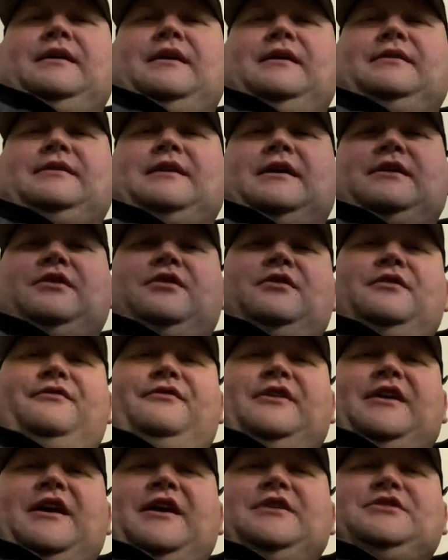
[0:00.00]
hit that
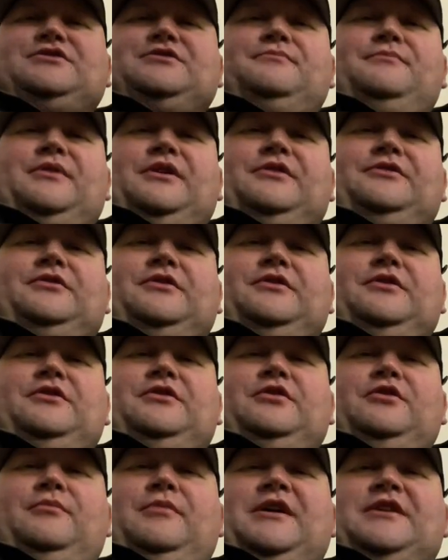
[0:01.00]
notification bell so
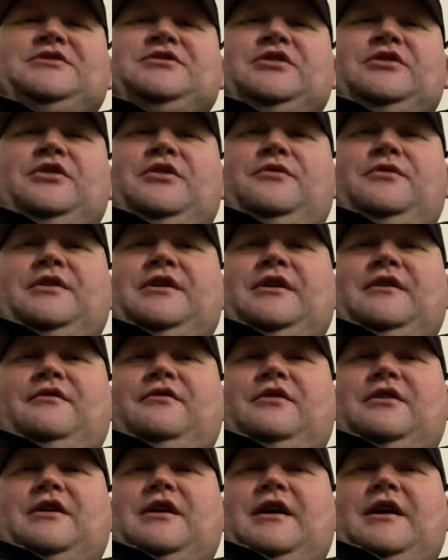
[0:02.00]
YouTube lets you know
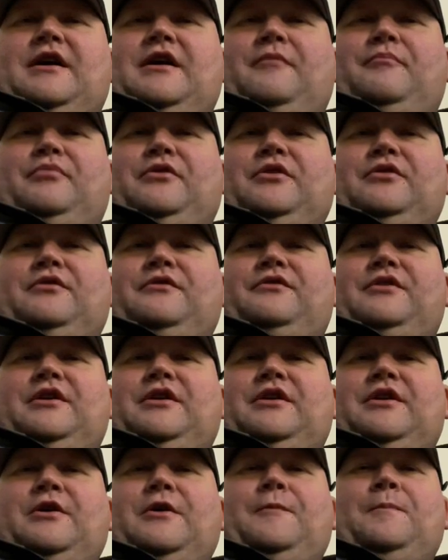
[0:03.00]
whenever I upload a
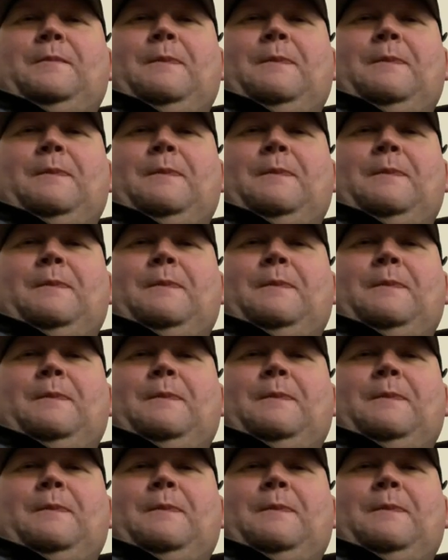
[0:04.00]
video.